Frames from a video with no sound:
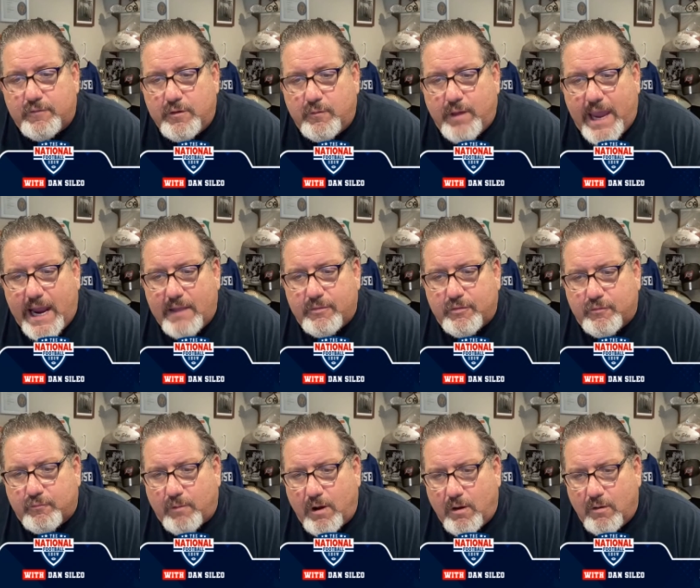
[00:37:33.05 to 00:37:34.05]
You can't
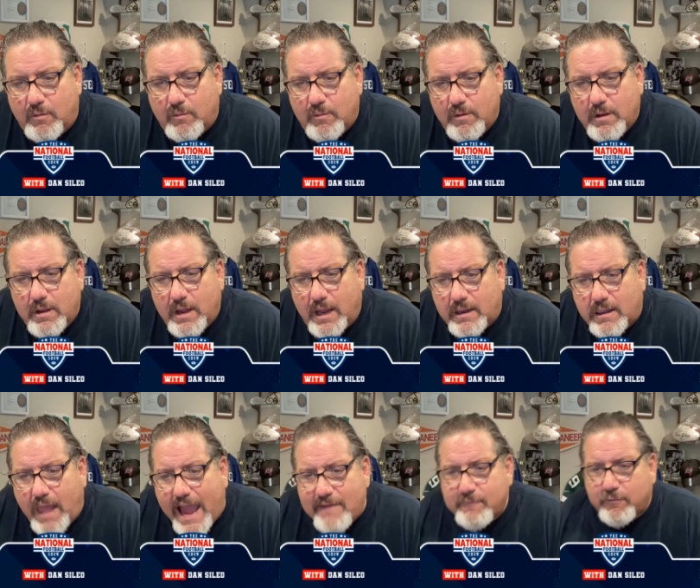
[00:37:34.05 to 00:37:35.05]
throw a
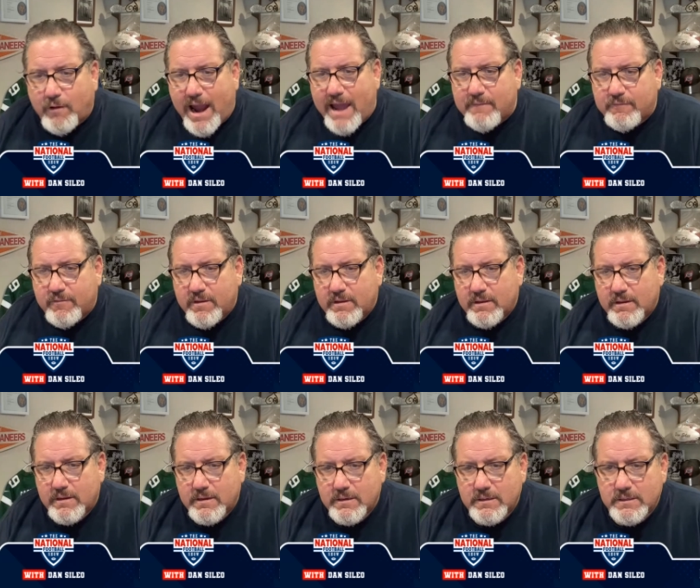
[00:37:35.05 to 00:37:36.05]
life raft
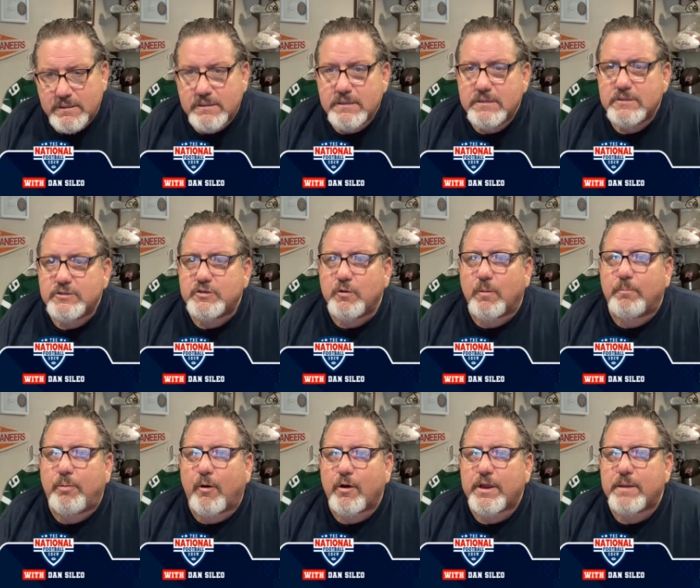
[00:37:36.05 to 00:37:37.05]
to a
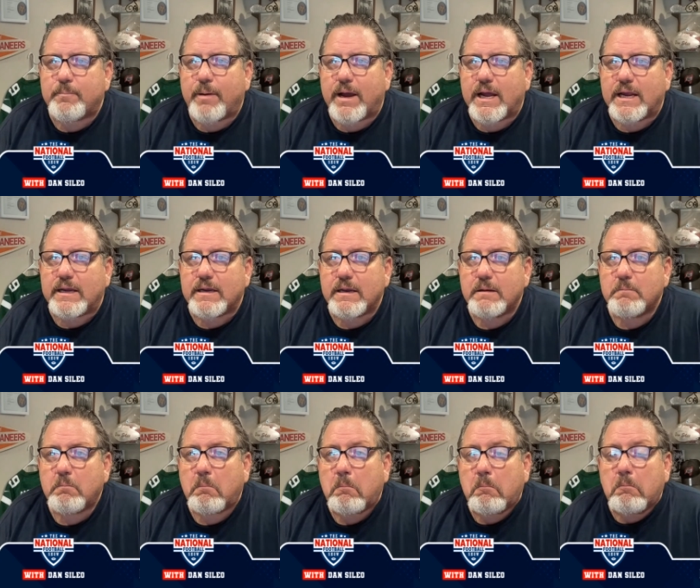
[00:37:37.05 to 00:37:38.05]
porcupine.
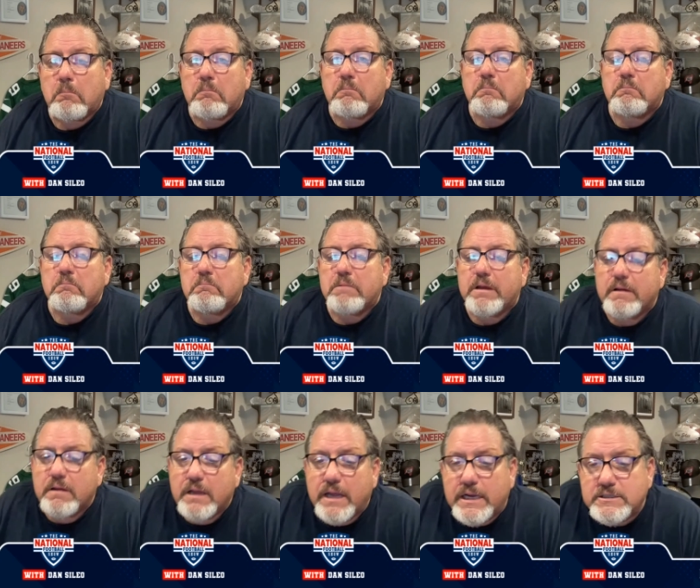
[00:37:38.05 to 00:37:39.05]

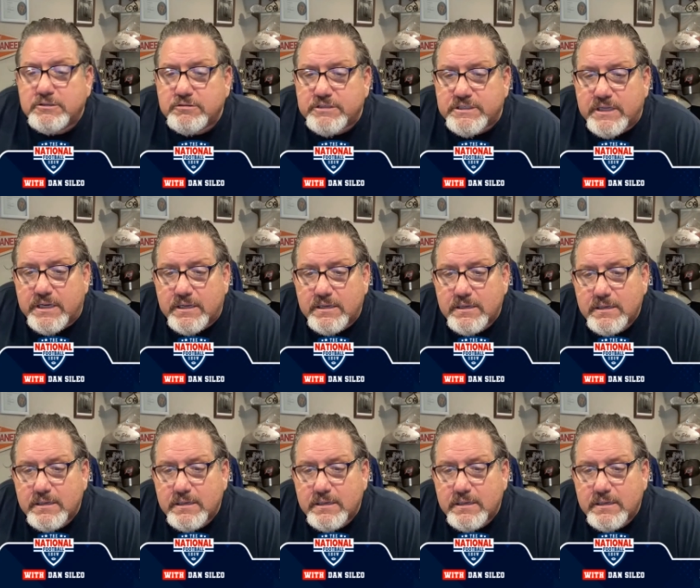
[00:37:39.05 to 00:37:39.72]
Interesting.